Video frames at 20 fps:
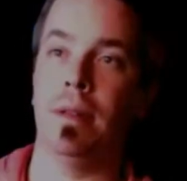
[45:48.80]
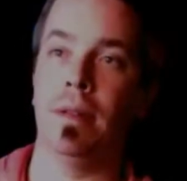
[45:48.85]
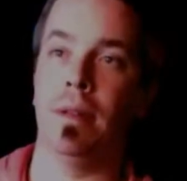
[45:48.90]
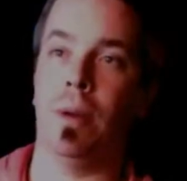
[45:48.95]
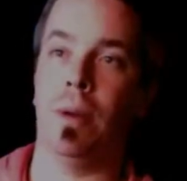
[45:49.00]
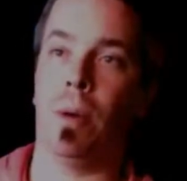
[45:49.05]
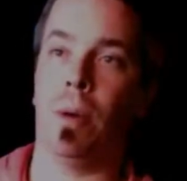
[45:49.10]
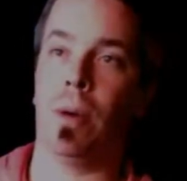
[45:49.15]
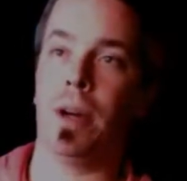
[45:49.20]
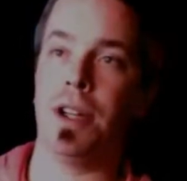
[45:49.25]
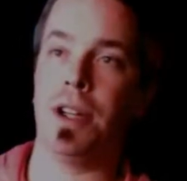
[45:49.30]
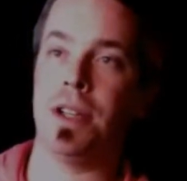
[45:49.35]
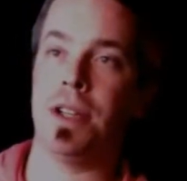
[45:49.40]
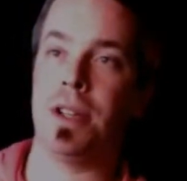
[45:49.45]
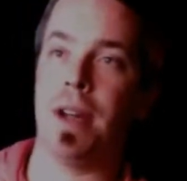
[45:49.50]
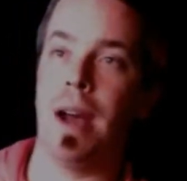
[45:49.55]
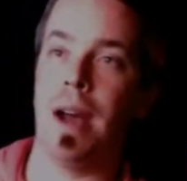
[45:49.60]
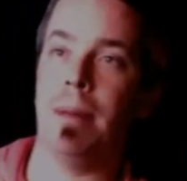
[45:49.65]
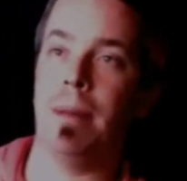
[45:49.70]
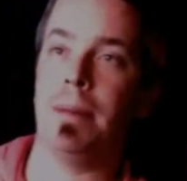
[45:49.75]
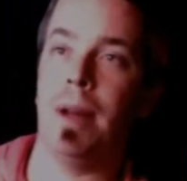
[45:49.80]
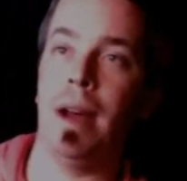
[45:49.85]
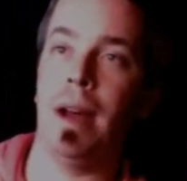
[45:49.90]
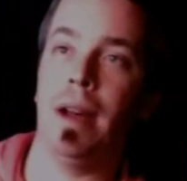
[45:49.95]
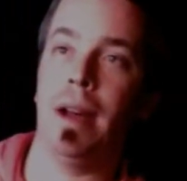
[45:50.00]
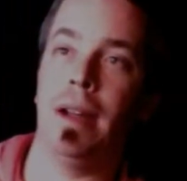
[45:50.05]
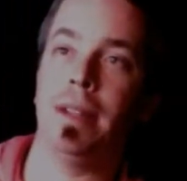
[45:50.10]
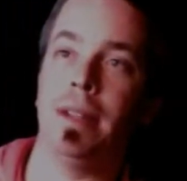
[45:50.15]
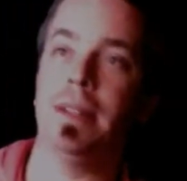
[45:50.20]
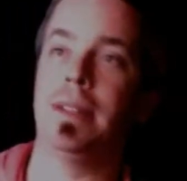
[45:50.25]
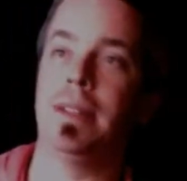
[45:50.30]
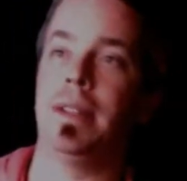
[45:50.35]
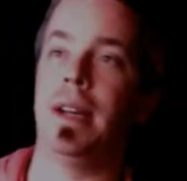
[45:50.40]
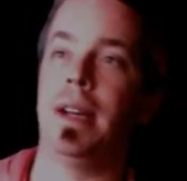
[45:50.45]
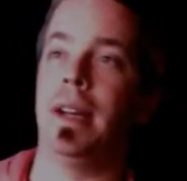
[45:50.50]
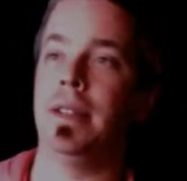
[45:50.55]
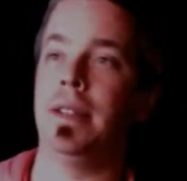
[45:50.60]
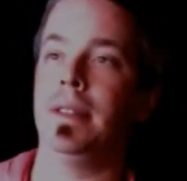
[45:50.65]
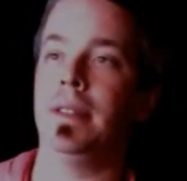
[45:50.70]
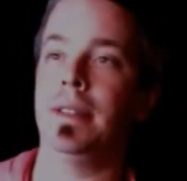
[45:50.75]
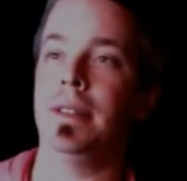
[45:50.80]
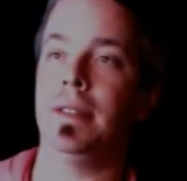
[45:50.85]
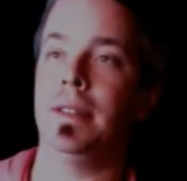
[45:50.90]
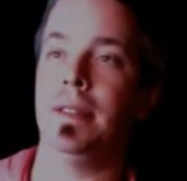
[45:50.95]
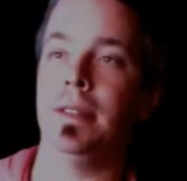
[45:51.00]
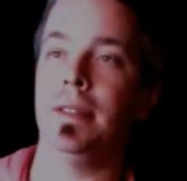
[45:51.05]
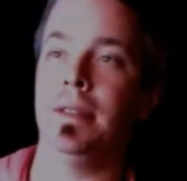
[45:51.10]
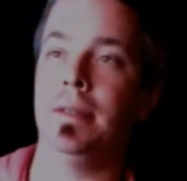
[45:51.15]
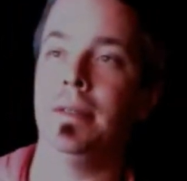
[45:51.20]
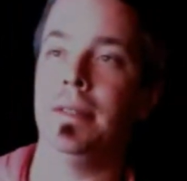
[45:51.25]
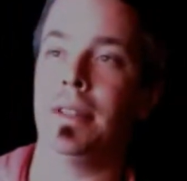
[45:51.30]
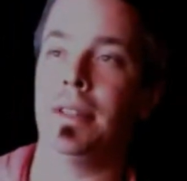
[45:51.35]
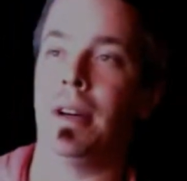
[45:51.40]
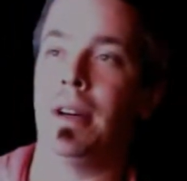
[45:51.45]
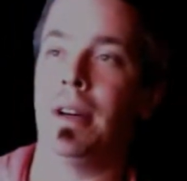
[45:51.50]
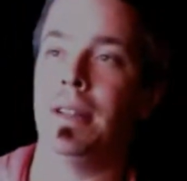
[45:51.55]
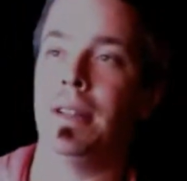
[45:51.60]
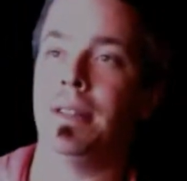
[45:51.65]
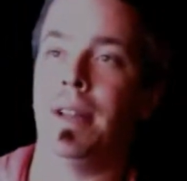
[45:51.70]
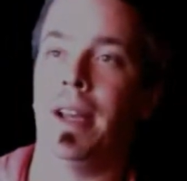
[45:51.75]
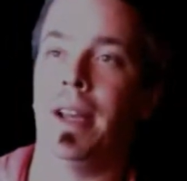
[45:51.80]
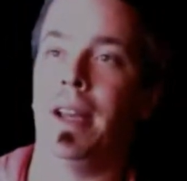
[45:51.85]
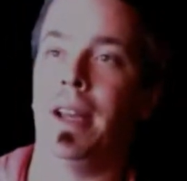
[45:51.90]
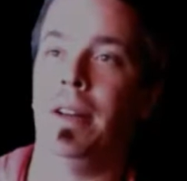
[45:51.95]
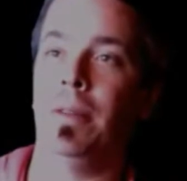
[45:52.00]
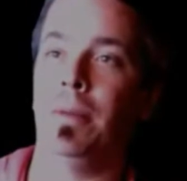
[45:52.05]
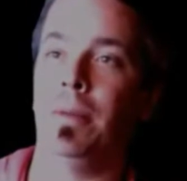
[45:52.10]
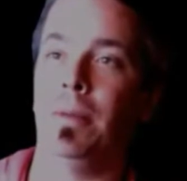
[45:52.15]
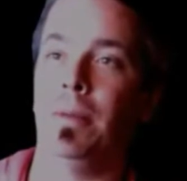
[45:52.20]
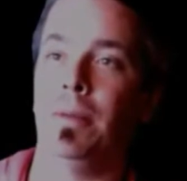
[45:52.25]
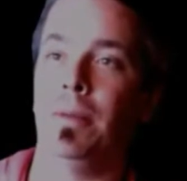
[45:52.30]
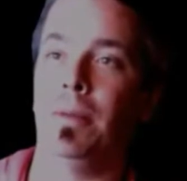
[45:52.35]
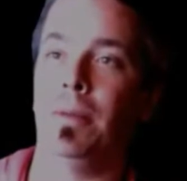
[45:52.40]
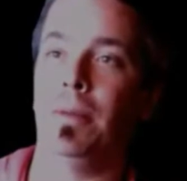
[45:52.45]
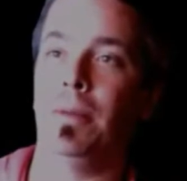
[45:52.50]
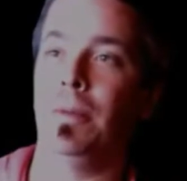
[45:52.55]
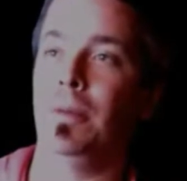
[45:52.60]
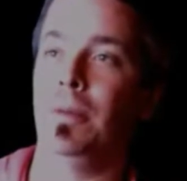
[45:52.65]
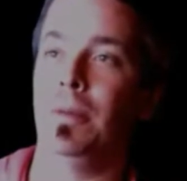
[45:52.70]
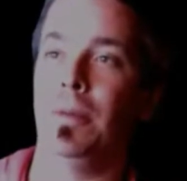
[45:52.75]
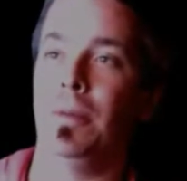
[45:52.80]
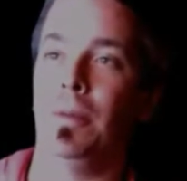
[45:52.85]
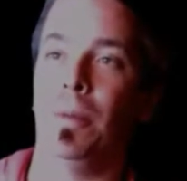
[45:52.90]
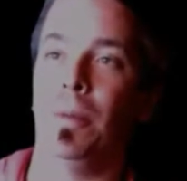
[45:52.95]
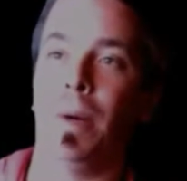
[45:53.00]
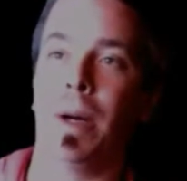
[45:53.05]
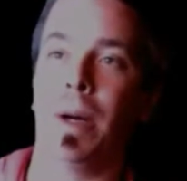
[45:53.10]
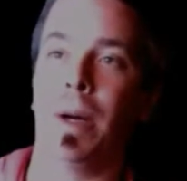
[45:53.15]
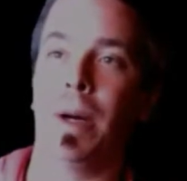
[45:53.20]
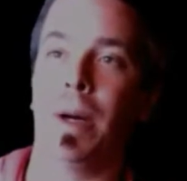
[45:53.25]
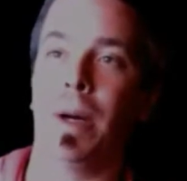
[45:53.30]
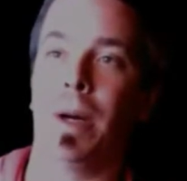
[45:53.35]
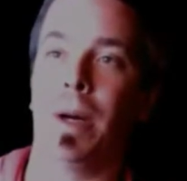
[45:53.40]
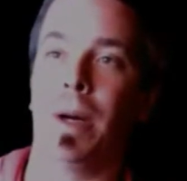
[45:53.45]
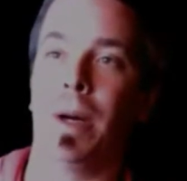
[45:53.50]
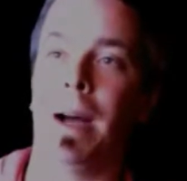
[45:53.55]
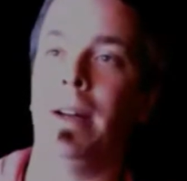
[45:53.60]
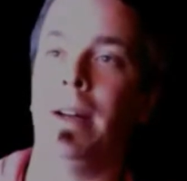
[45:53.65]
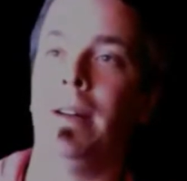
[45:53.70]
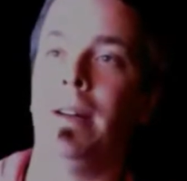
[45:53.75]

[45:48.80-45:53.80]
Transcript: Lori just hopped on, says, sorry it's late. What about it?